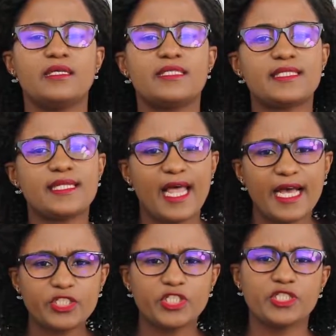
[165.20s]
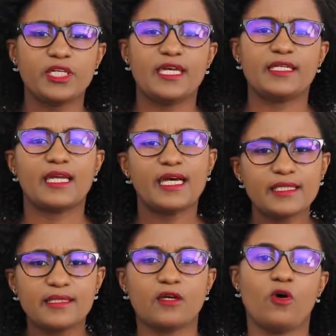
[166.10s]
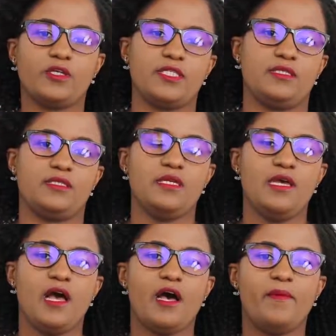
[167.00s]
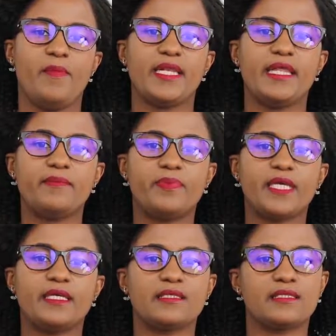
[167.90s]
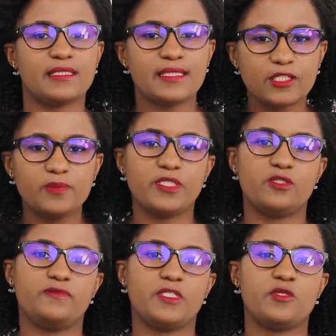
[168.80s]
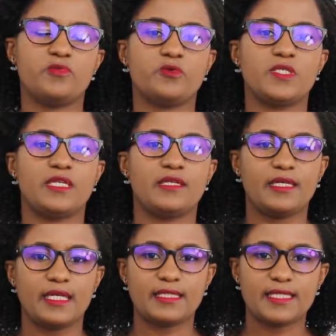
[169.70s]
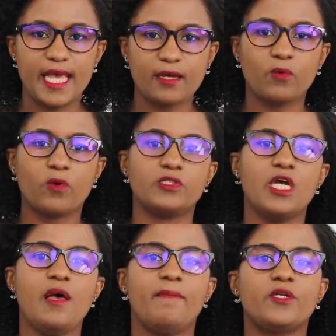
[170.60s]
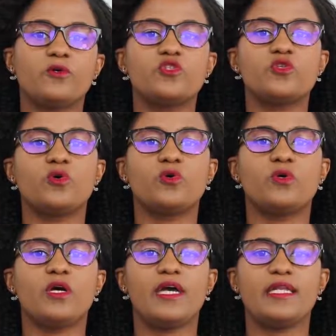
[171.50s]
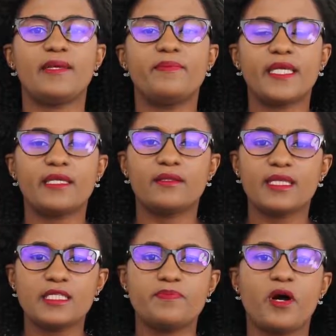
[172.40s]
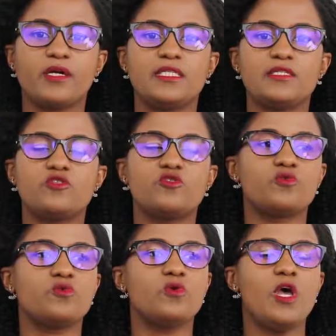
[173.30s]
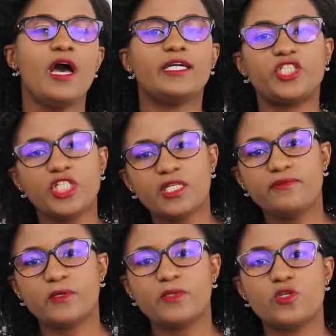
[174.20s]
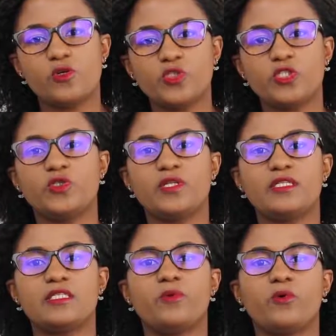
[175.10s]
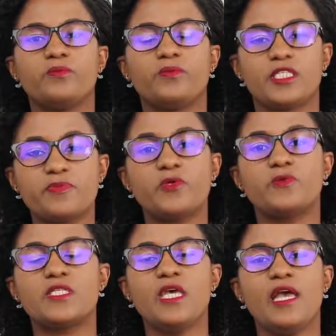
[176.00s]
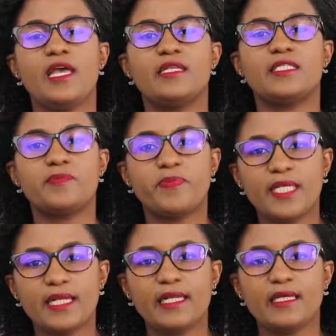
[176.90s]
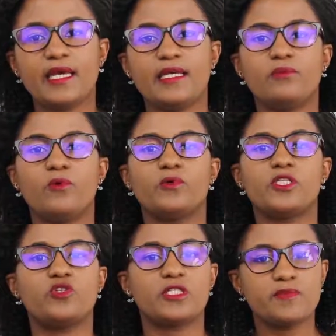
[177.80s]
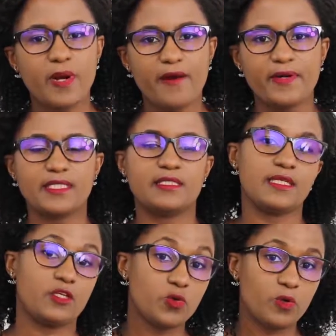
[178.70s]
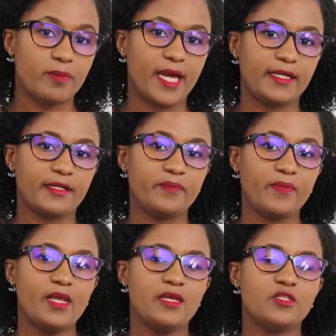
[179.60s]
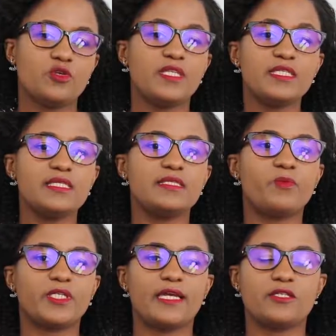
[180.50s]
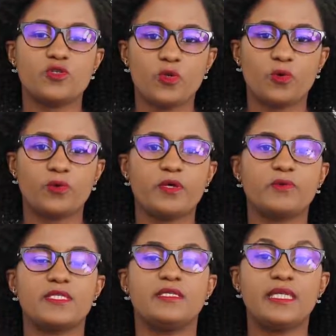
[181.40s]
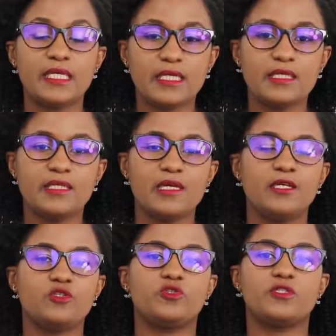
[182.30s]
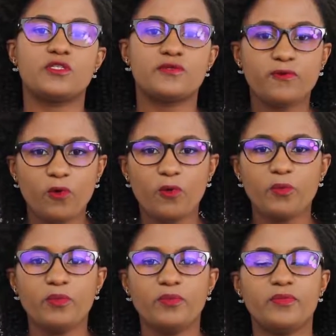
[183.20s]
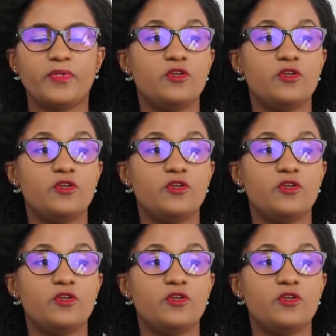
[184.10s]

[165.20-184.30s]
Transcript: slash and cut the costs, enabling the settlement of disputes in a tech world, but also enabling these parties to achieve a resolution to their disputes in a speedily and more transparent and secure manner. So this is what I saw. There was a need to transform the